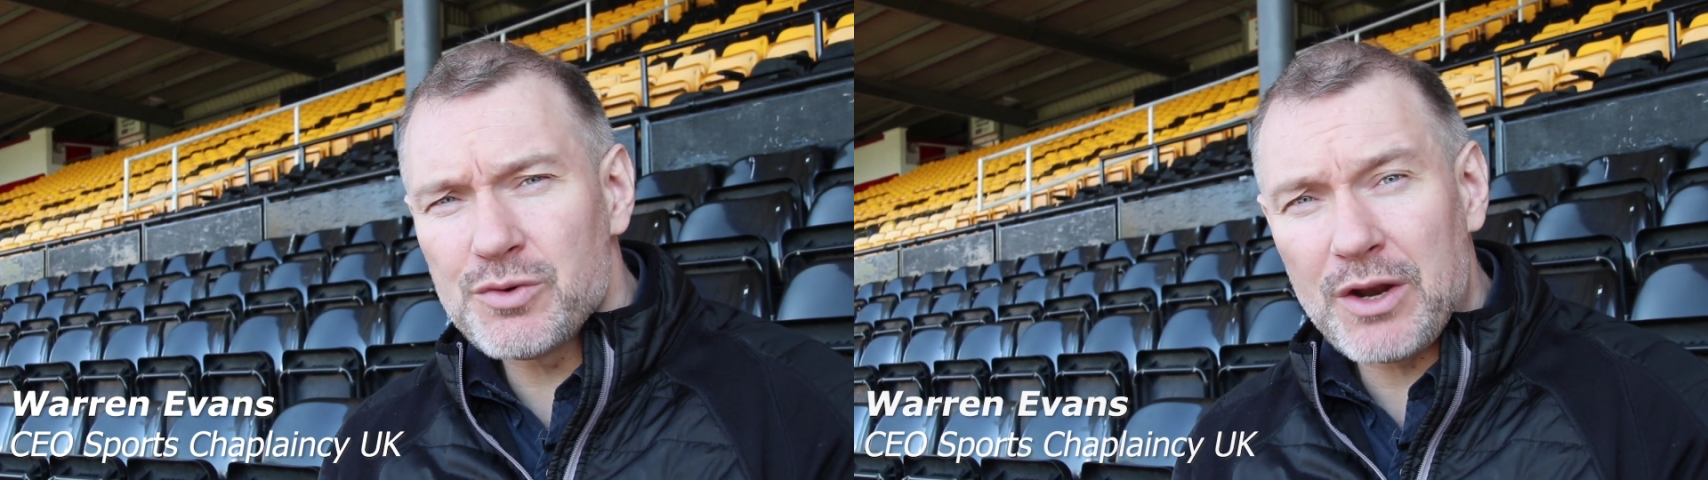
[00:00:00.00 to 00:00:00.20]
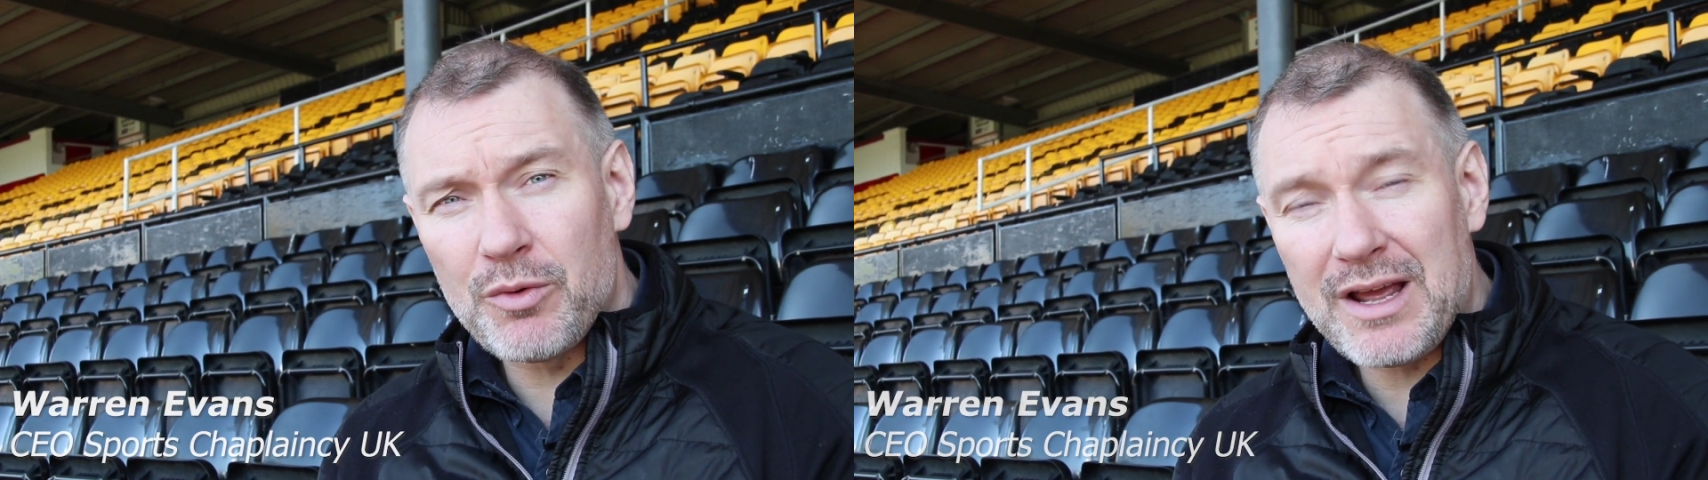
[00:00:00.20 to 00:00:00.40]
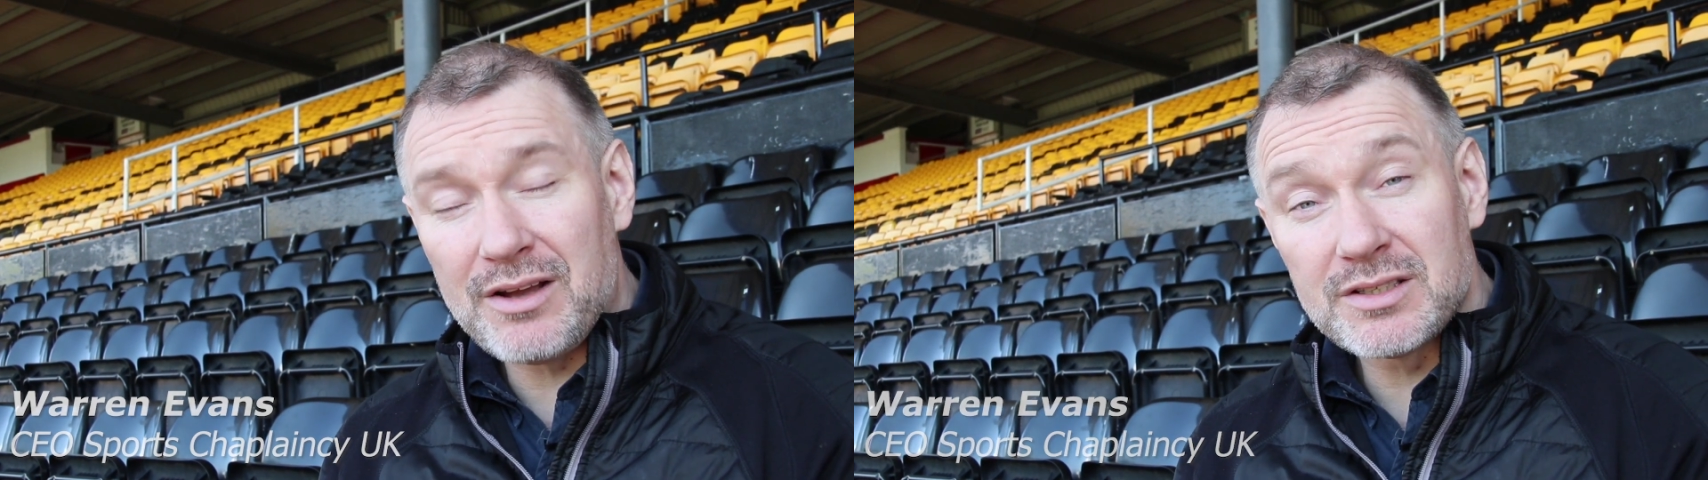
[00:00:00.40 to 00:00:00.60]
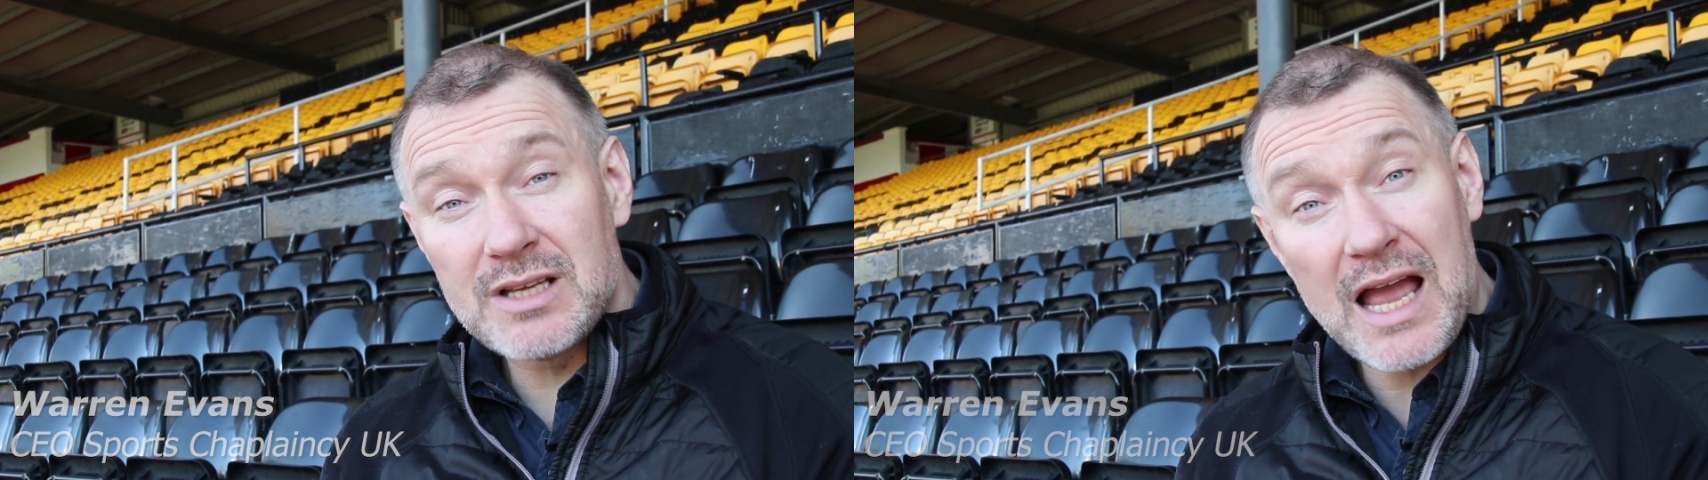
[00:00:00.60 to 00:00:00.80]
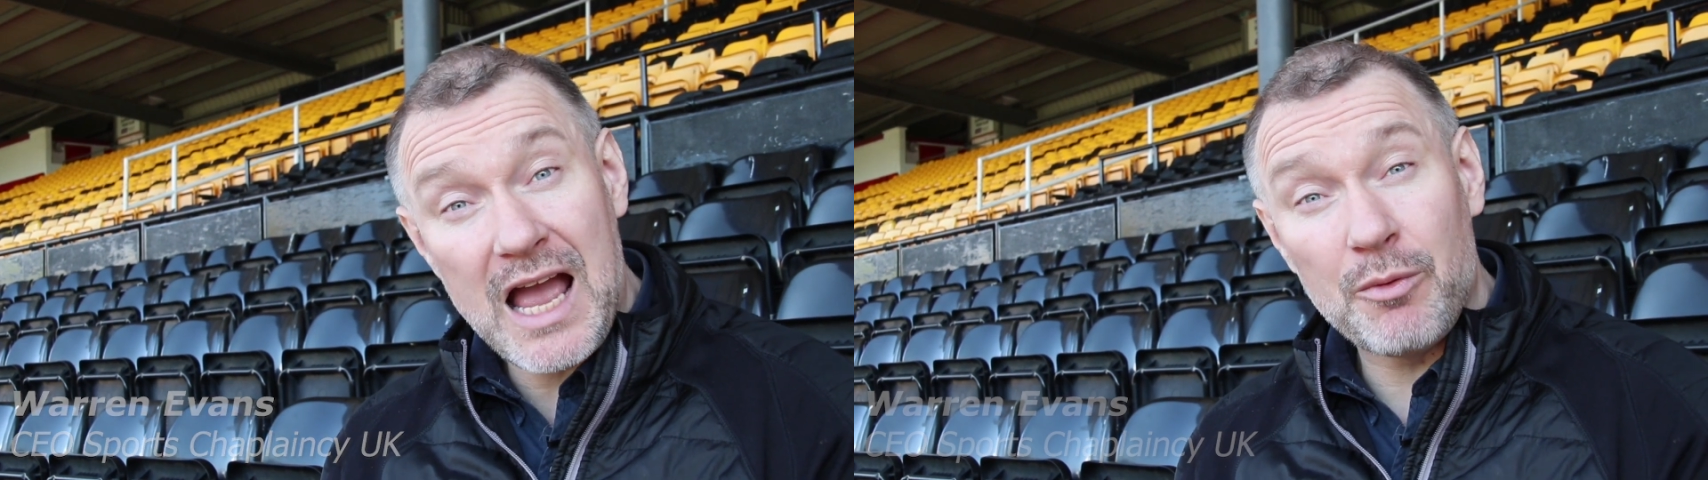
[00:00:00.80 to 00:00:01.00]
to anyone
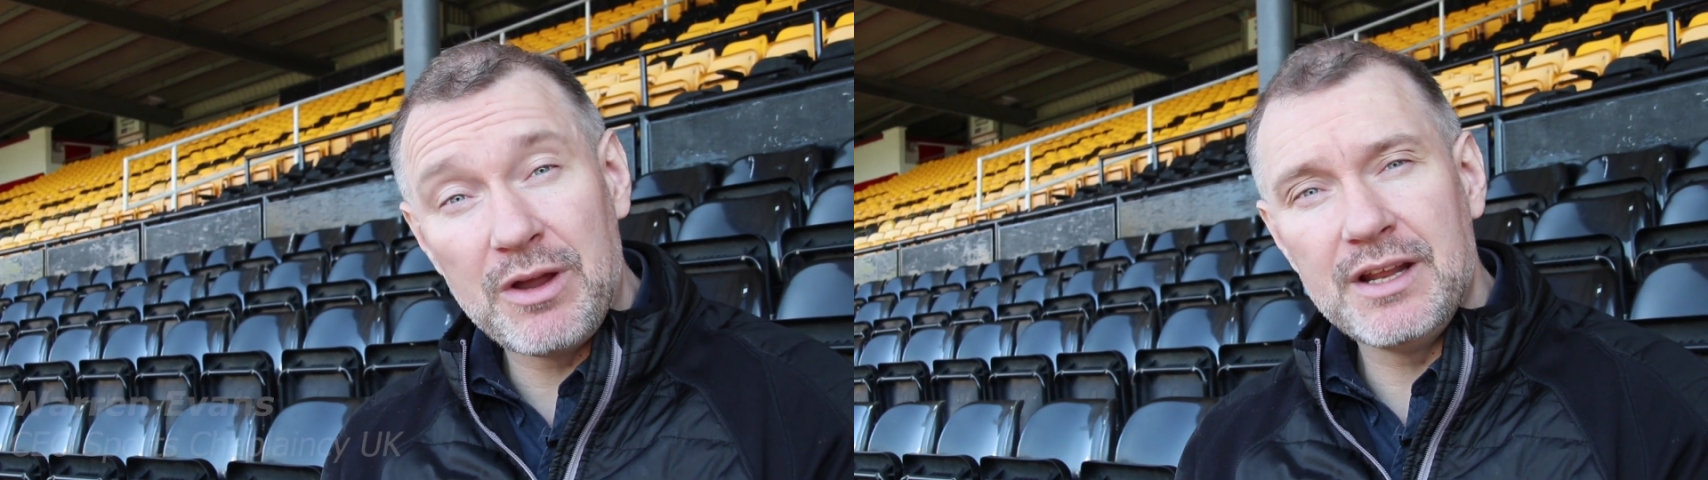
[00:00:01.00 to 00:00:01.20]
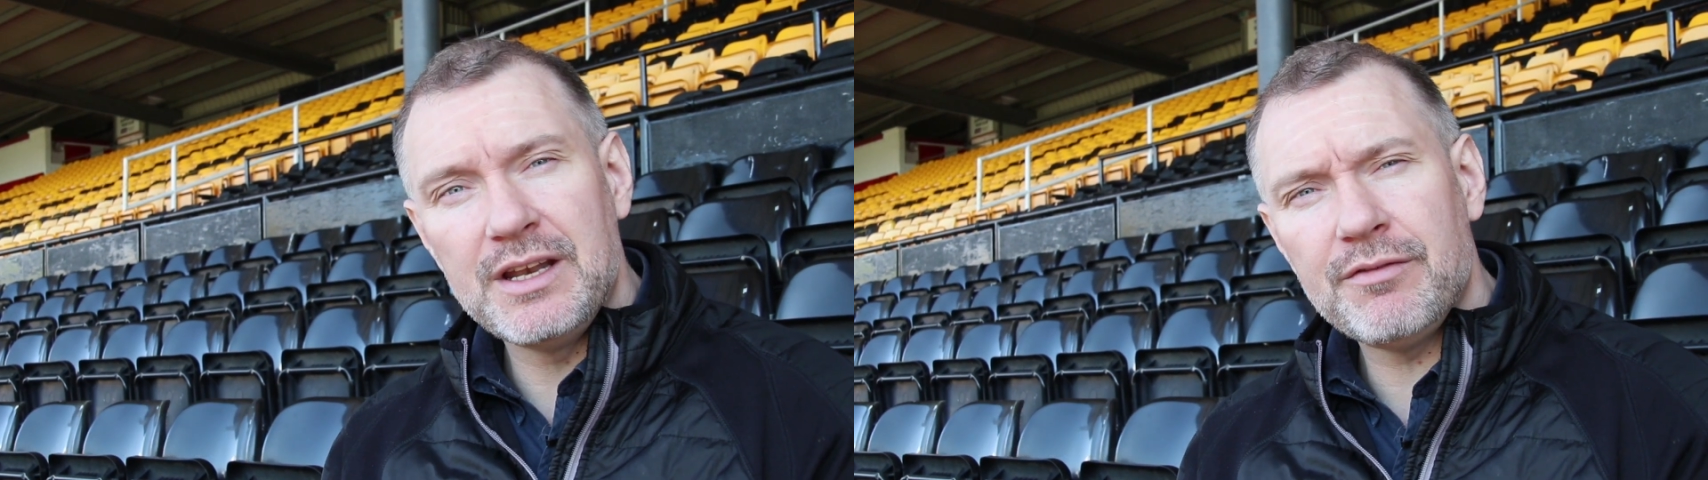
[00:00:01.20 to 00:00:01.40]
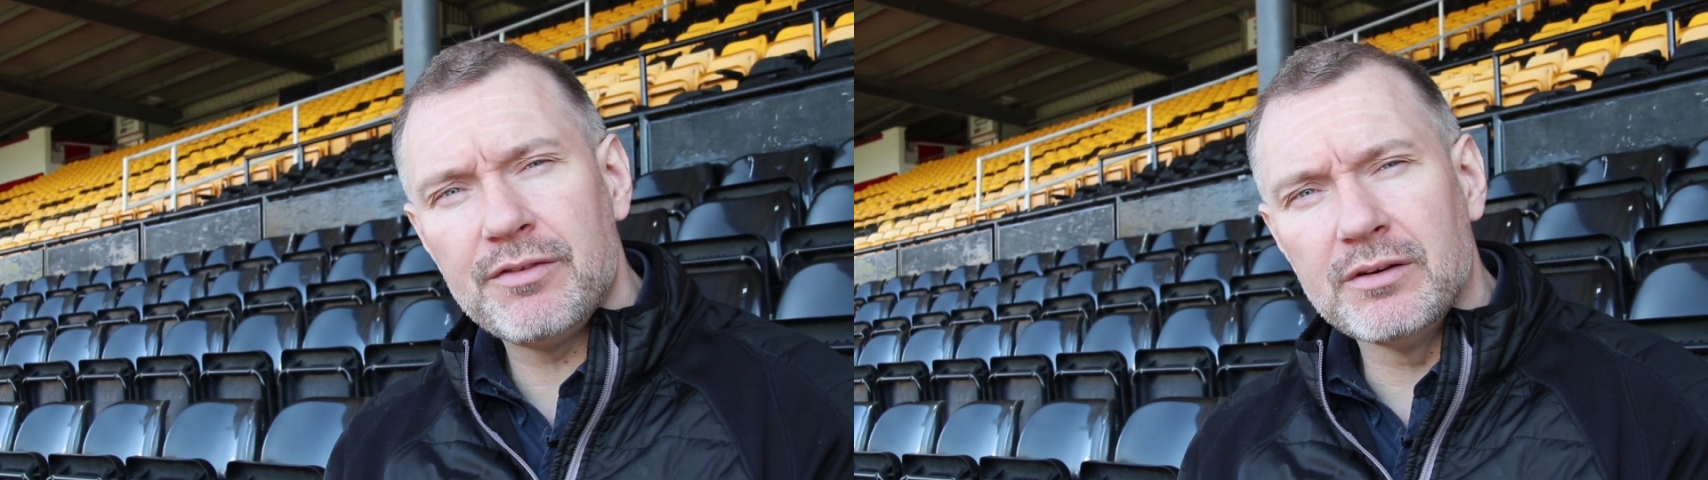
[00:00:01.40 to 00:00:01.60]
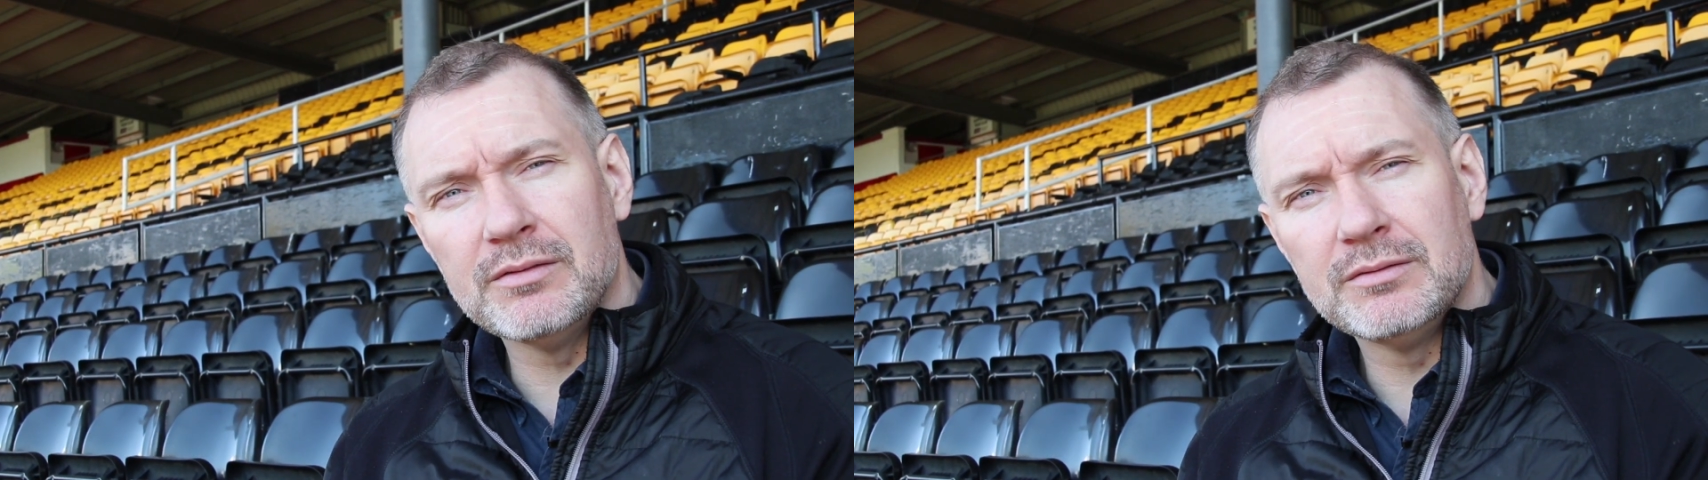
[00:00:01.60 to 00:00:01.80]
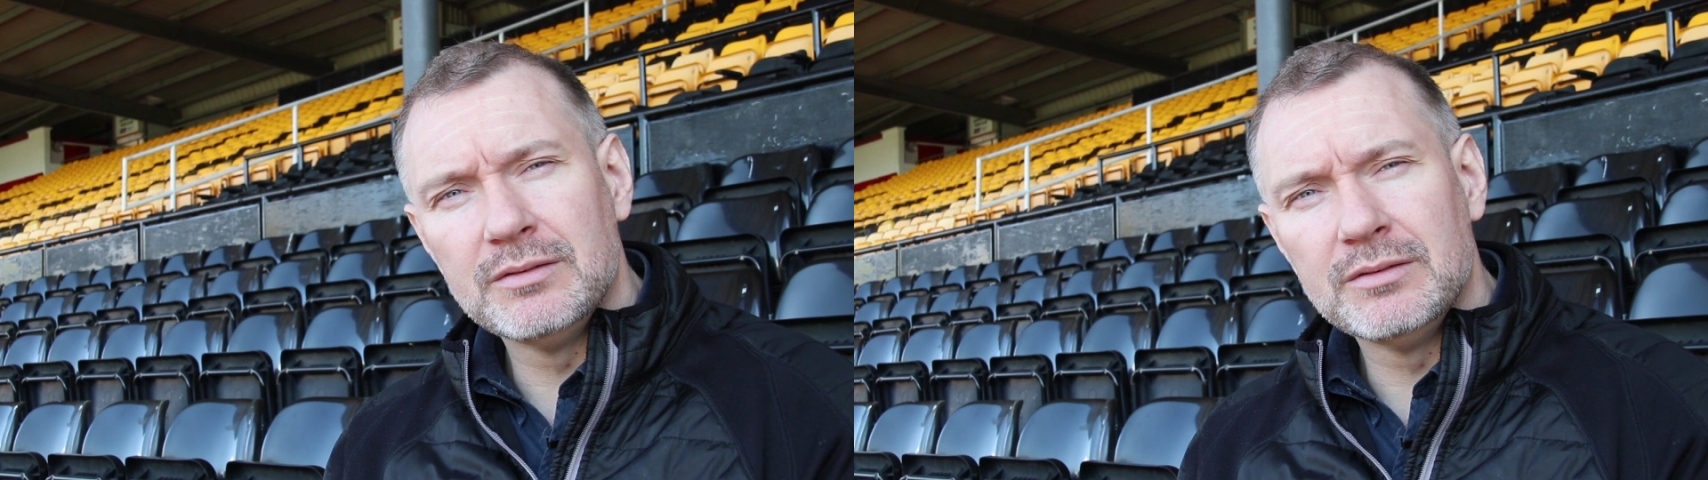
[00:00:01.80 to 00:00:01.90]
else, are we any different?